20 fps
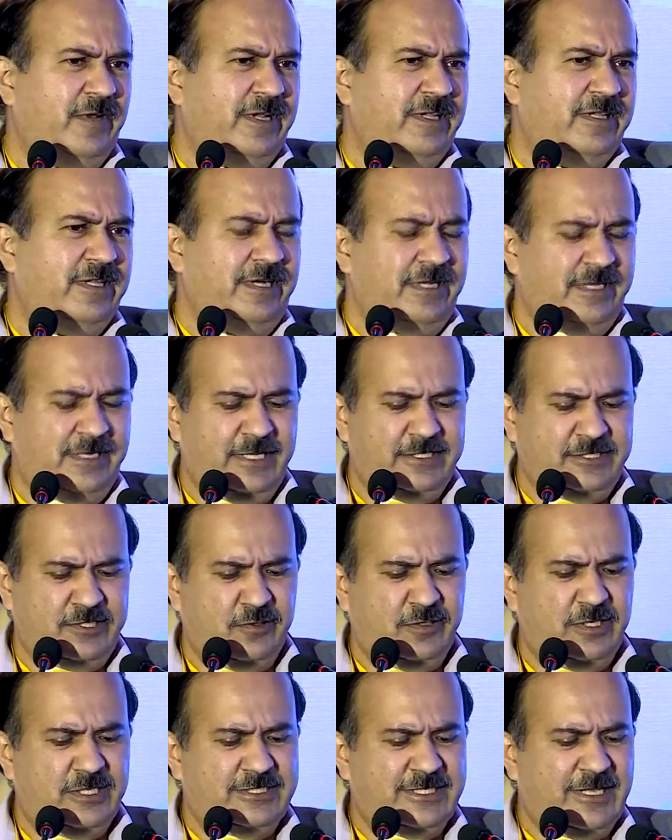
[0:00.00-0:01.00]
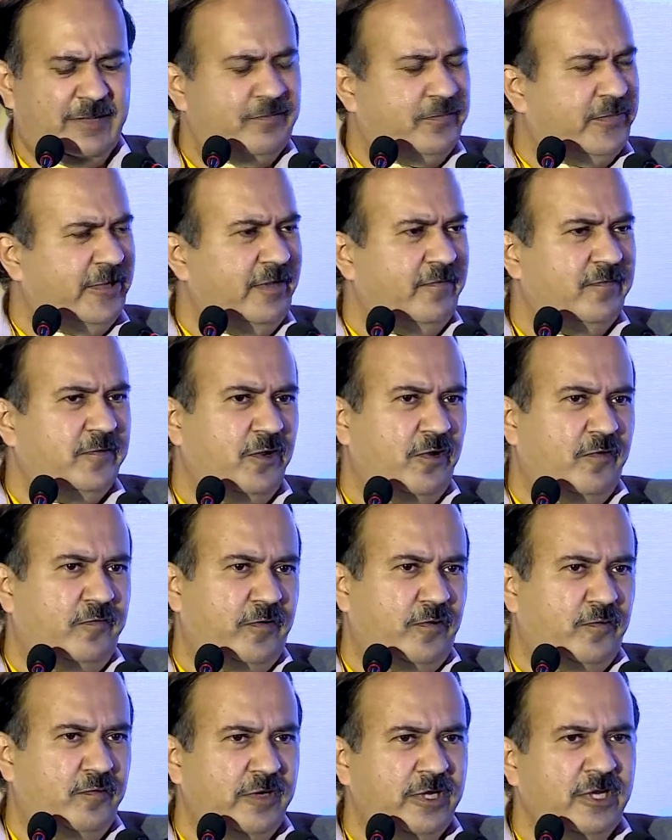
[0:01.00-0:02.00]
in the testicular sample, we have
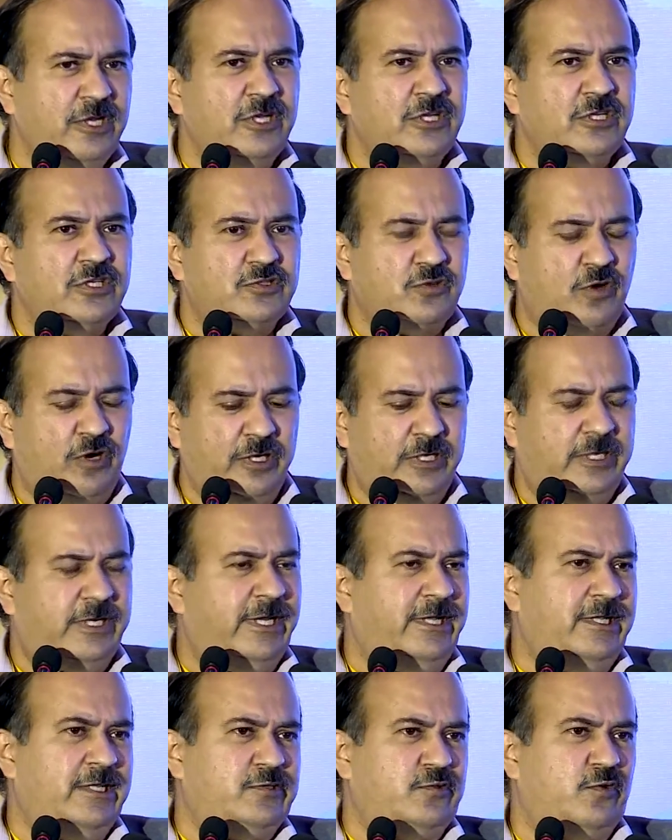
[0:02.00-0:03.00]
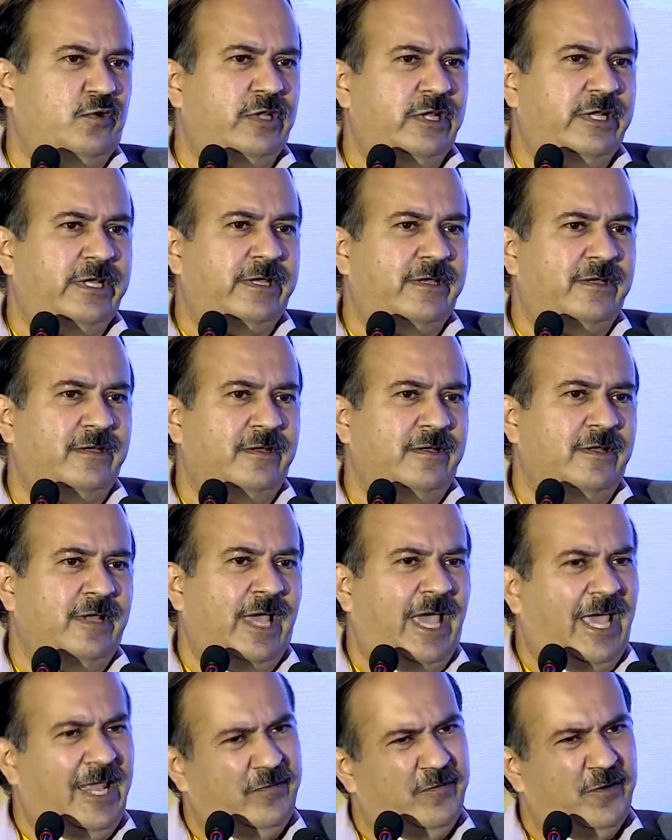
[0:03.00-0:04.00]
found short tails only.
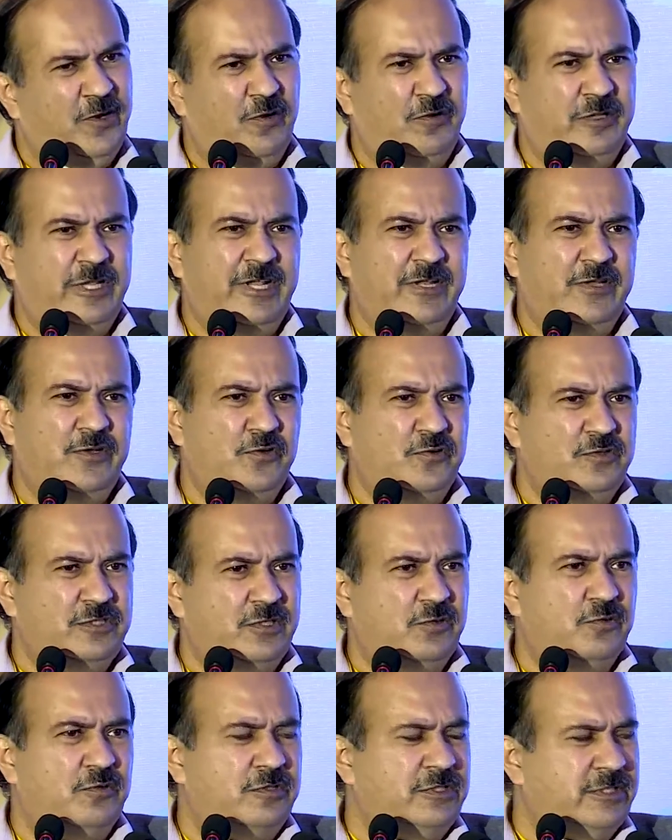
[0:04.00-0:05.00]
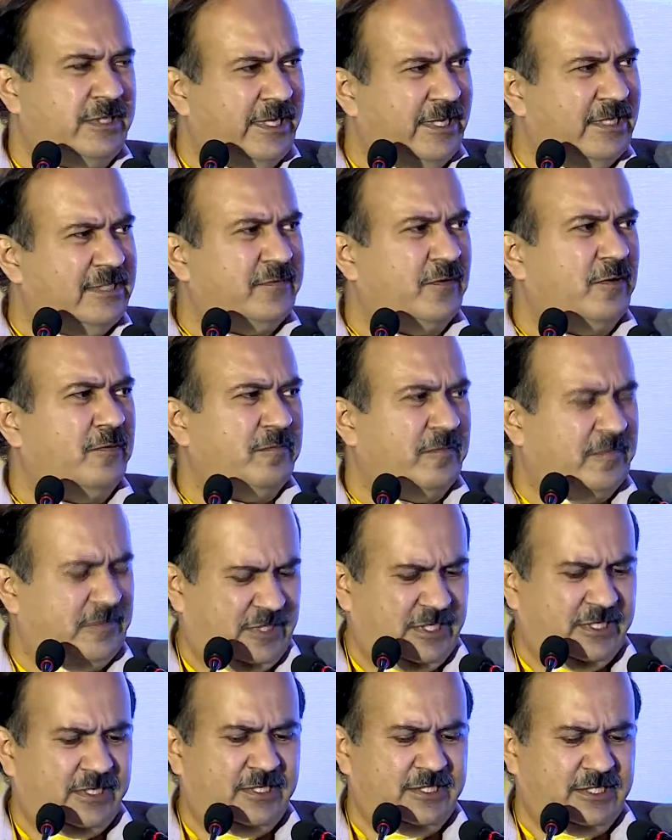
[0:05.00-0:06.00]
And we have then used those tails from
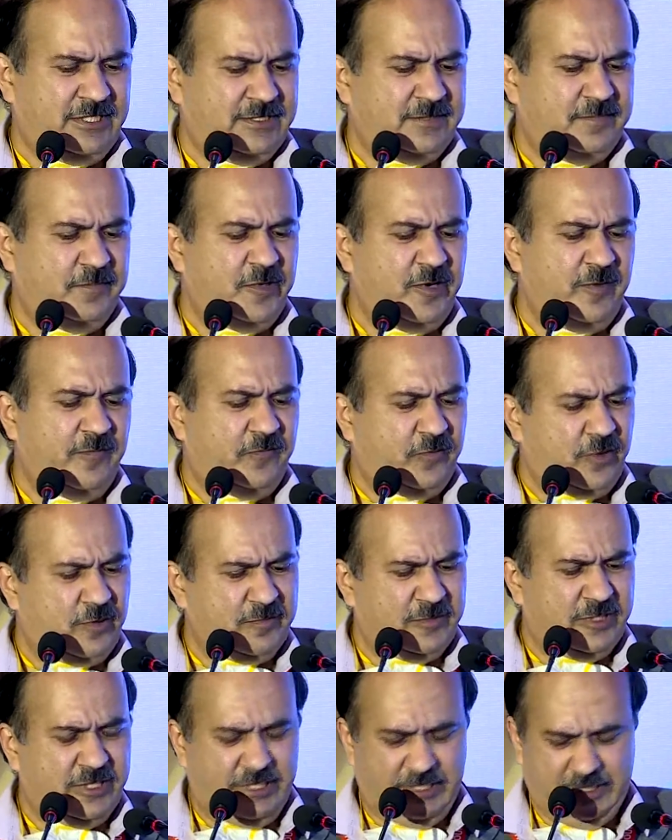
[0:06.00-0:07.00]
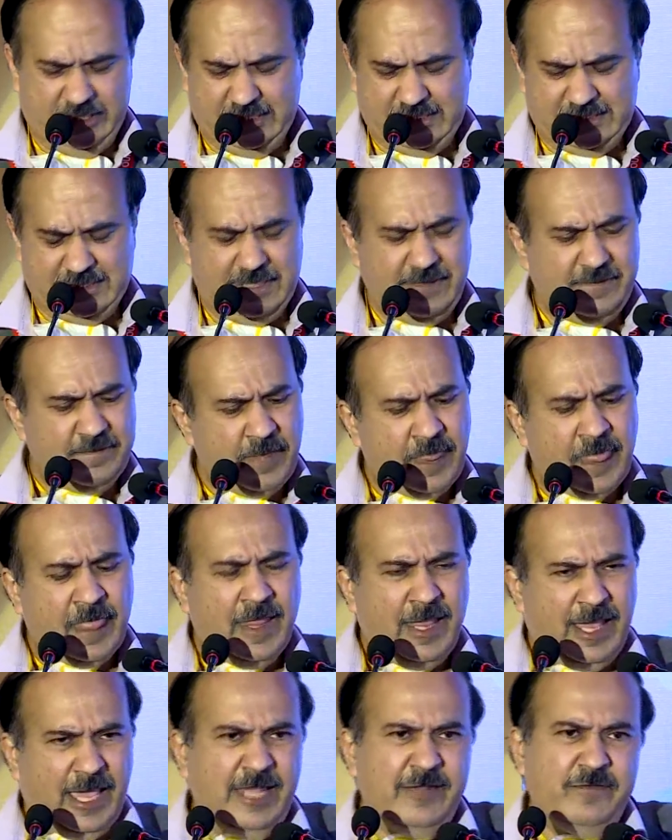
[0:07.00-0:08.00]
the sperm from the TISA,
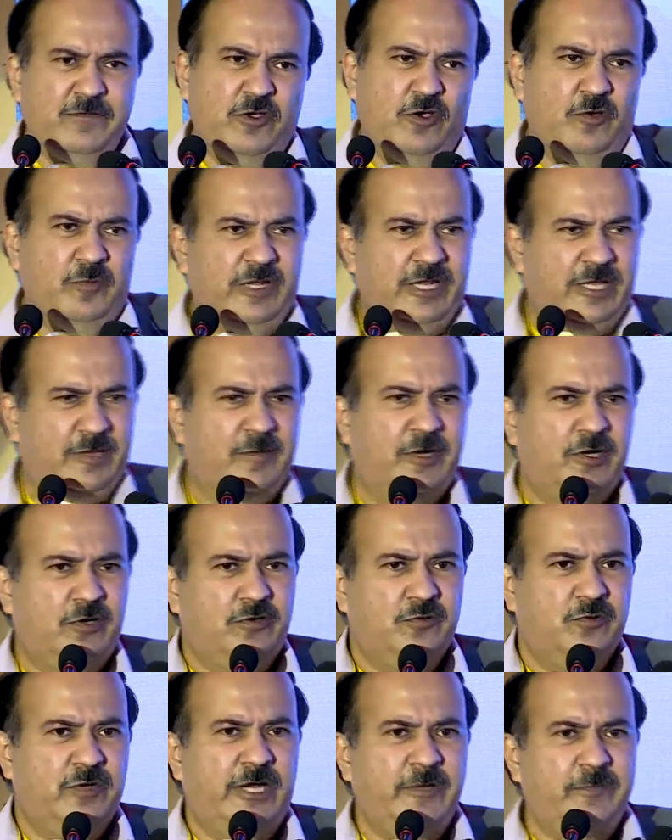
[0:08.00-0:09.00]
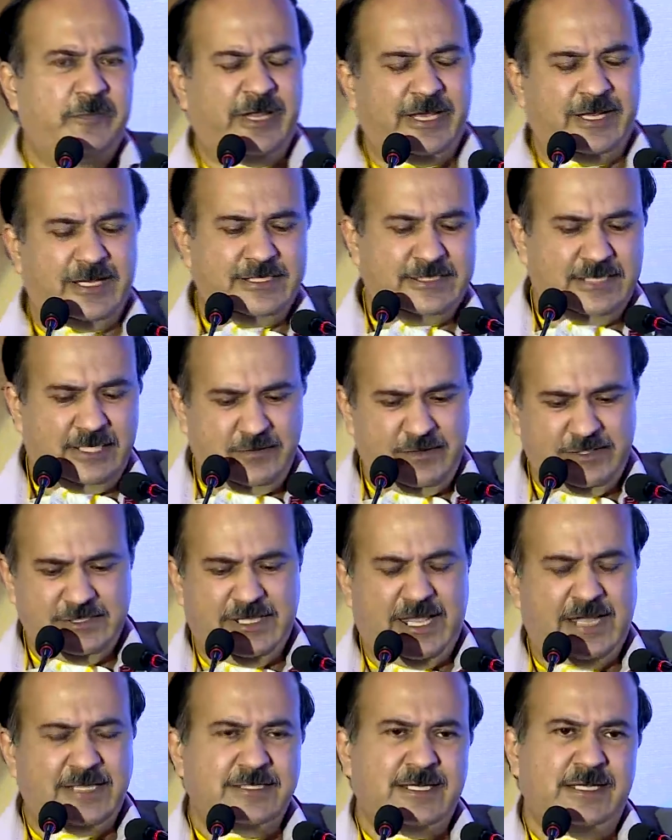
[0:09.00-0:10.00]
and we have been able to get pregnancy. Otherwise,
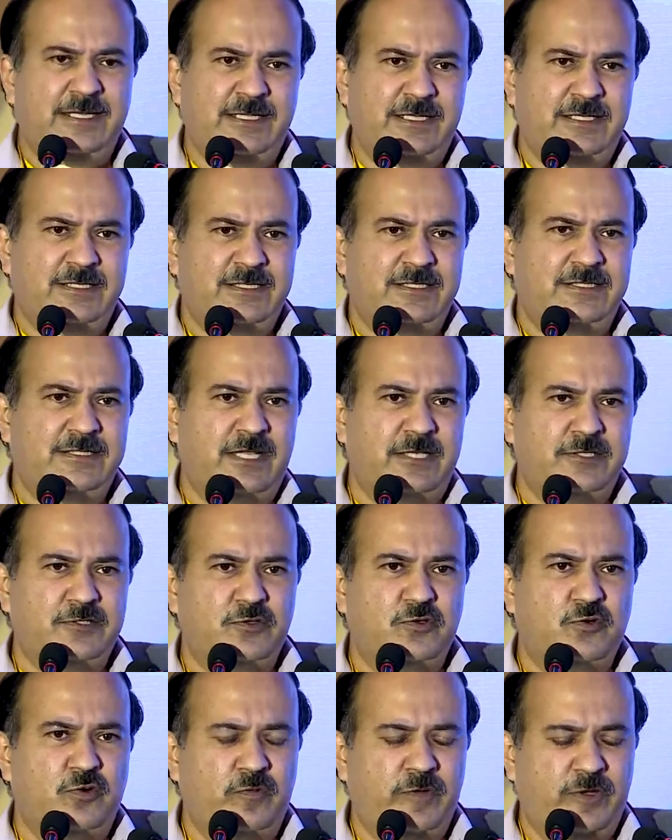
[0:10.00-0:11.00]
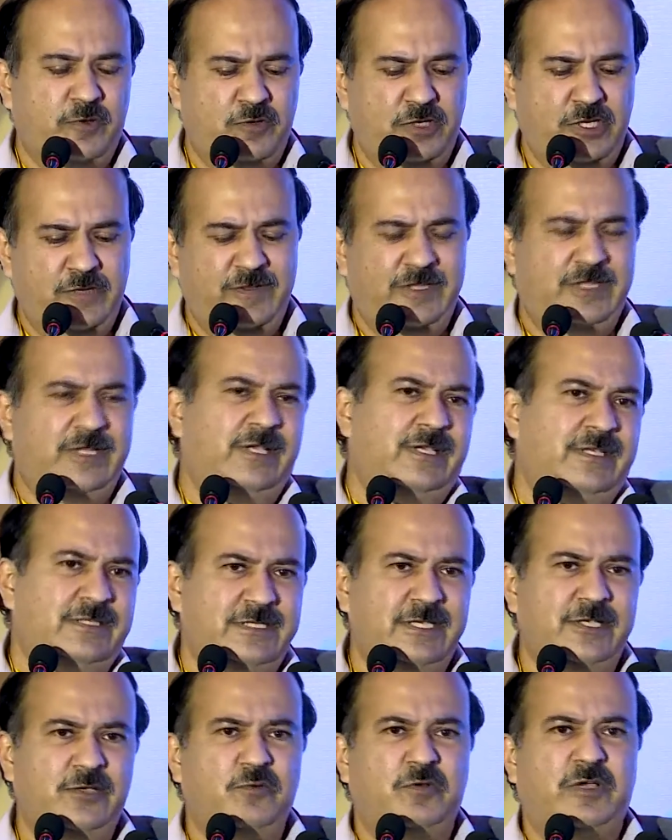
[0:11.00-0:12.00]
naturally, there is no way, only with
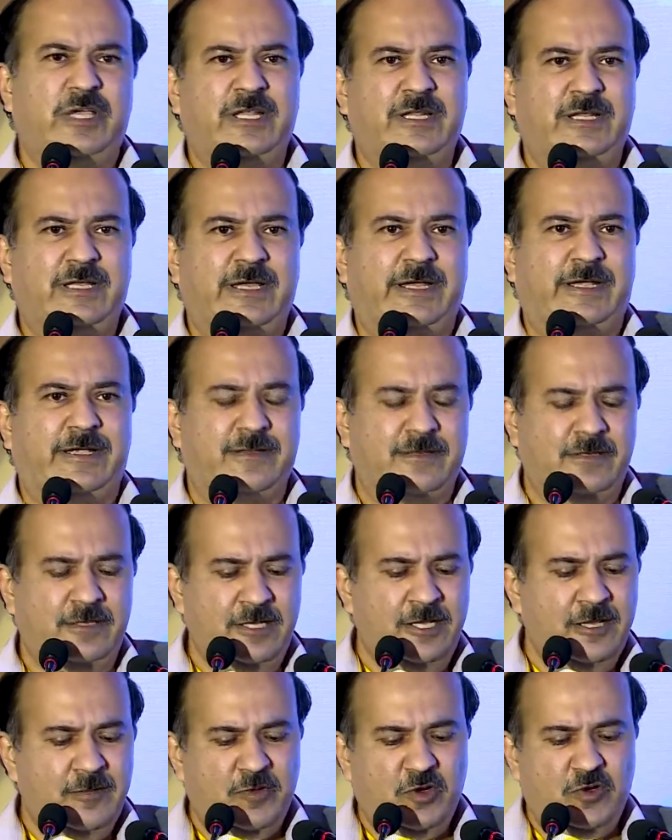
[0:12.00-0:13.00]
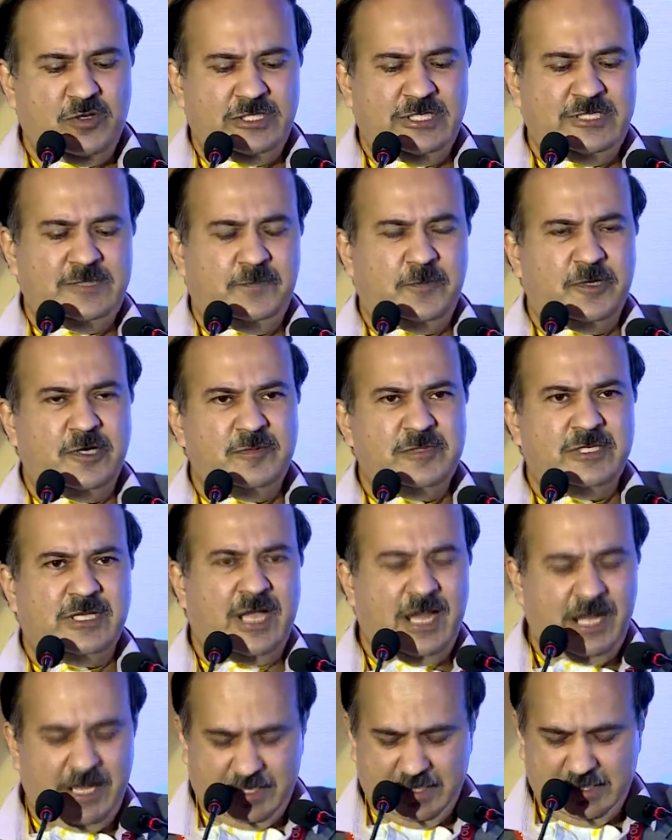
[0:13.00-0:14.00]
ICSI you can get. Because the sperms
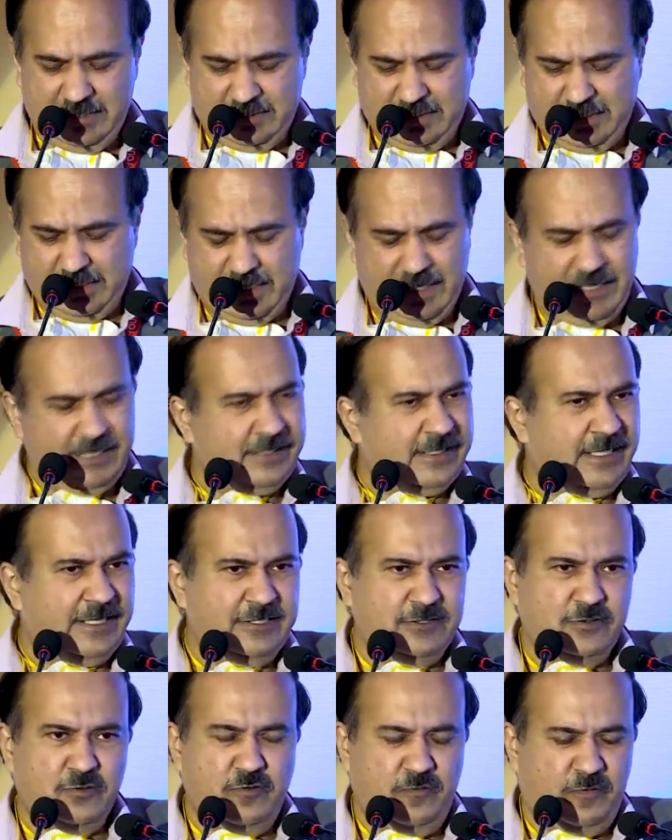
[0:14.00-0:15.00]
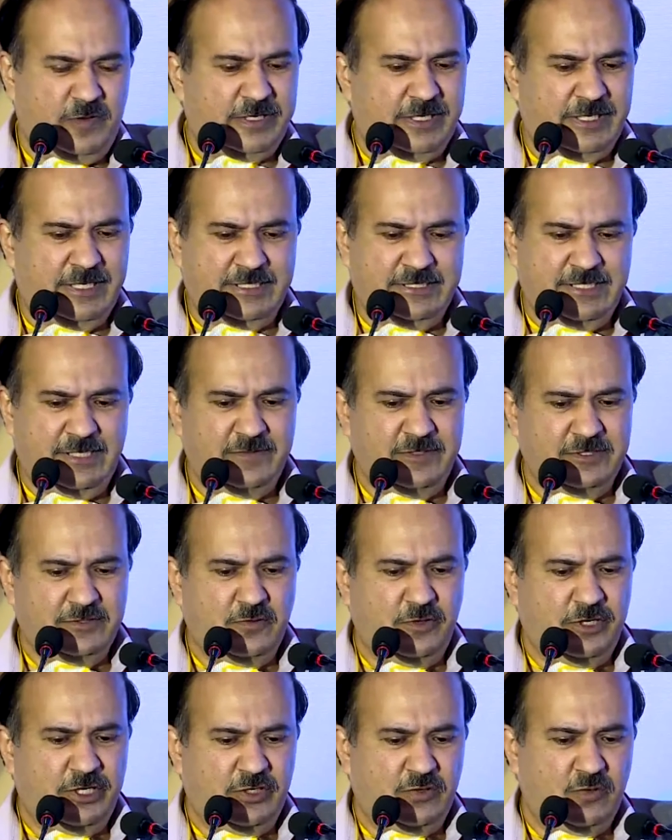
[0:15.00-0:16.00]
can't reach the egg, there is no fertilization which is
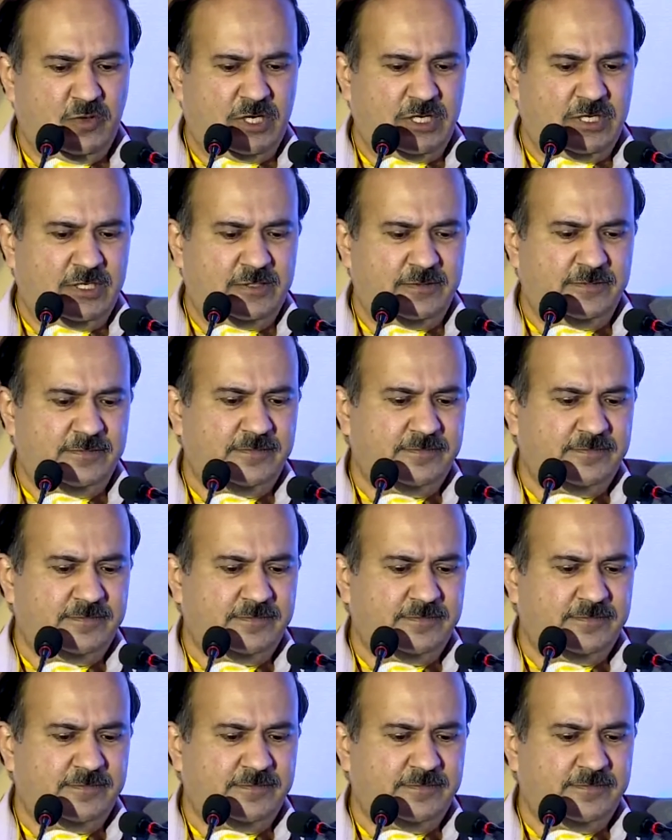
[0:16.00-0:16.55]
going to occur.